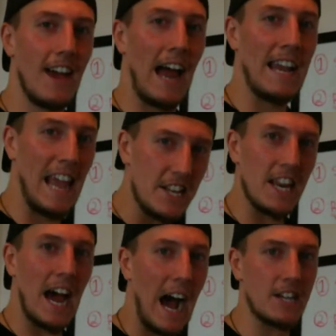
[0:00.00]
I need you to
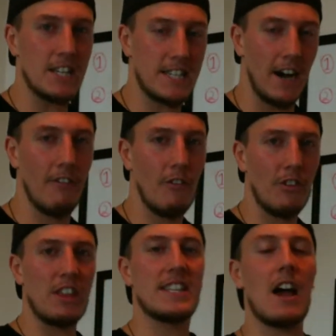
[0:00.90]
ask yourself, with
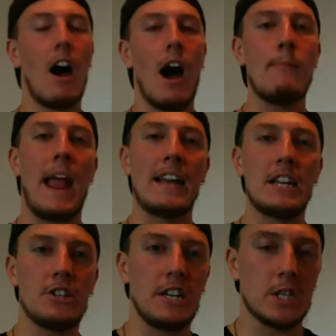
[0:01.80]
the time,
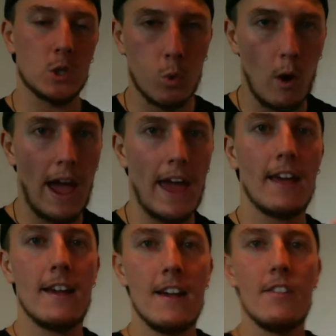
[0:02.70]
energy, sweat,
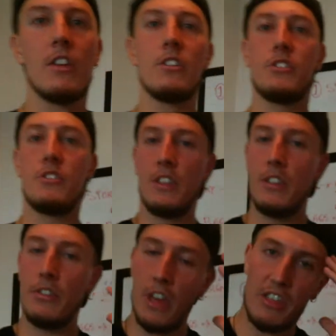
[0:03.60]

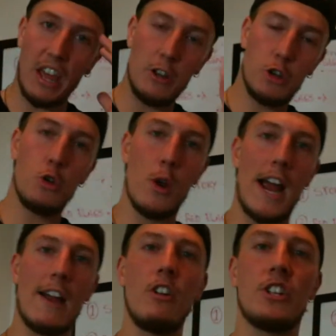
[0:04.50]
the things you do
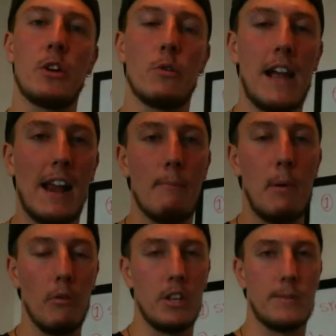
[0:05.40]
every single day to
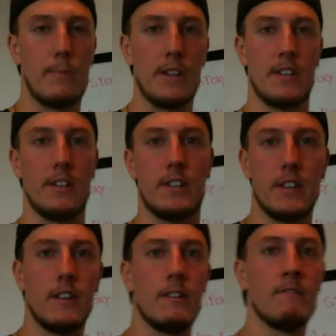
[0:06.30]
build this
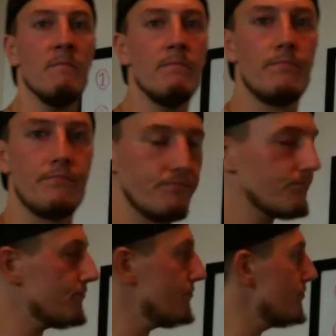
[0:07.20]
business,
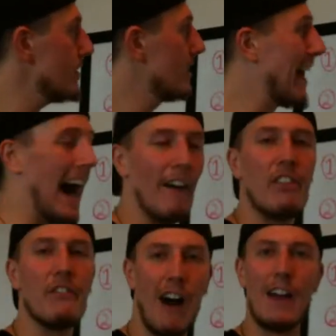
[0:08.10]
well,
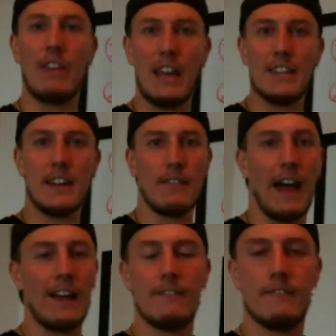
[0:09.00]
after 5 years, I'm
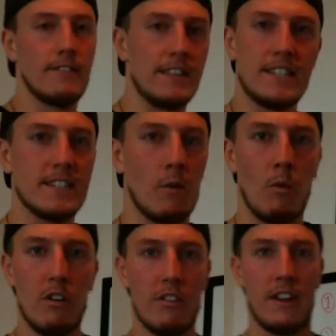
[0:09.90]
like, this isn't
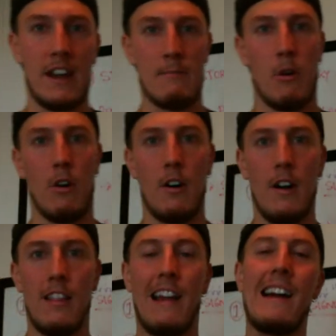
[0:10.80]
worth it anymore.
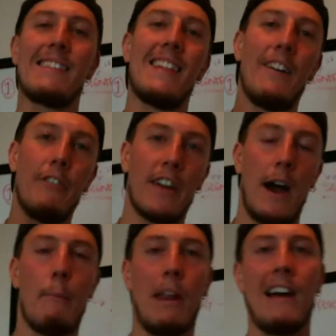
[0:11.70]
Like, I love the
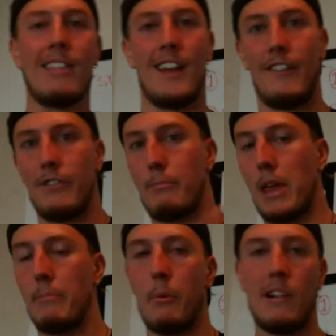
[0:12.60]
company. I love the
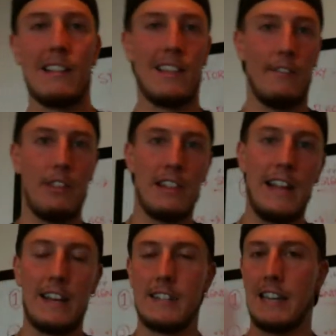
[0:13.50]
people. I love the
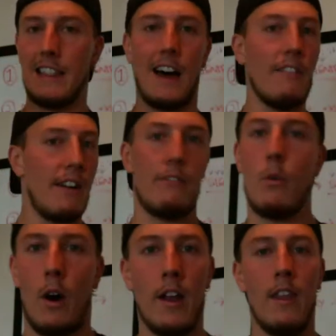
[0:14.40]
leaders. I love
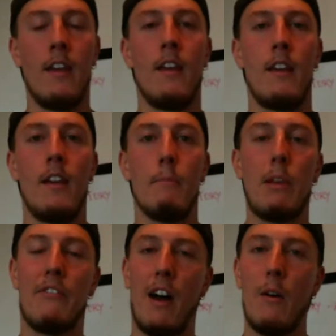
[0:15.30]
everyone. But
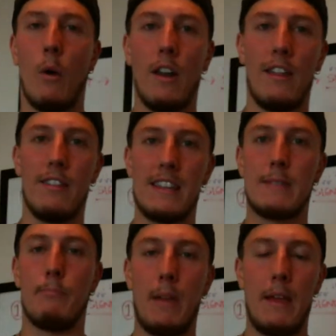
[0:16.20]
if I want this
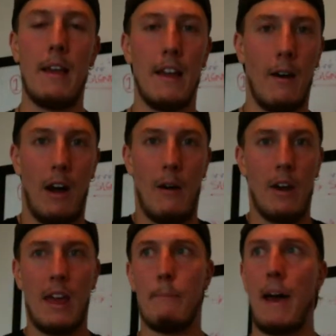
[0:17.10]
to be, I want to
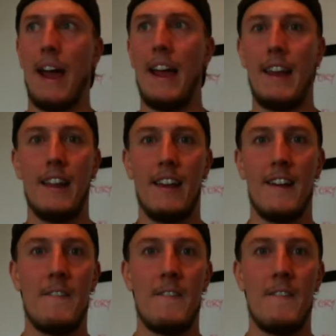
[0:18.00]
get paid,